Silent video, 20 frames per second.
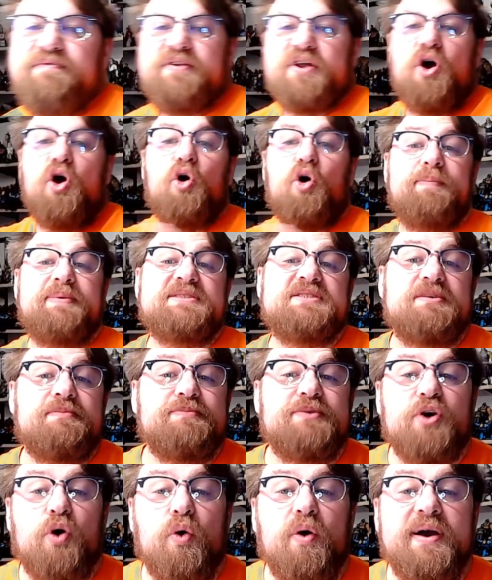to open some
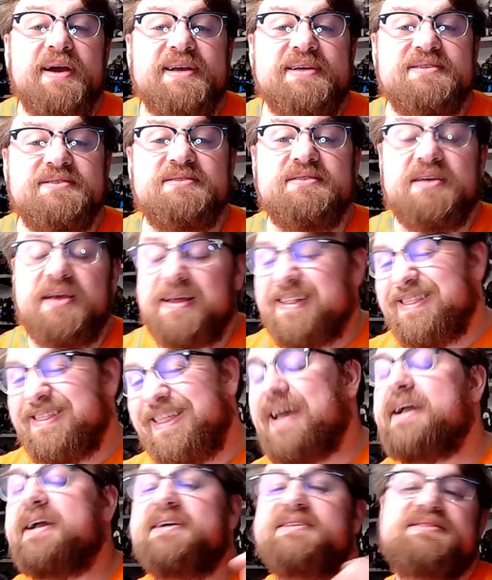toys.
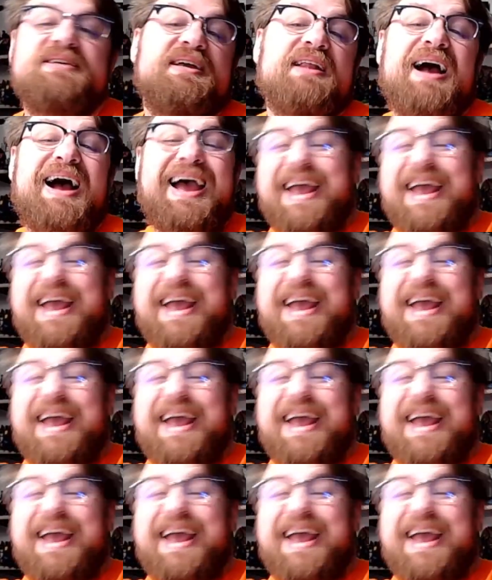Like I said, I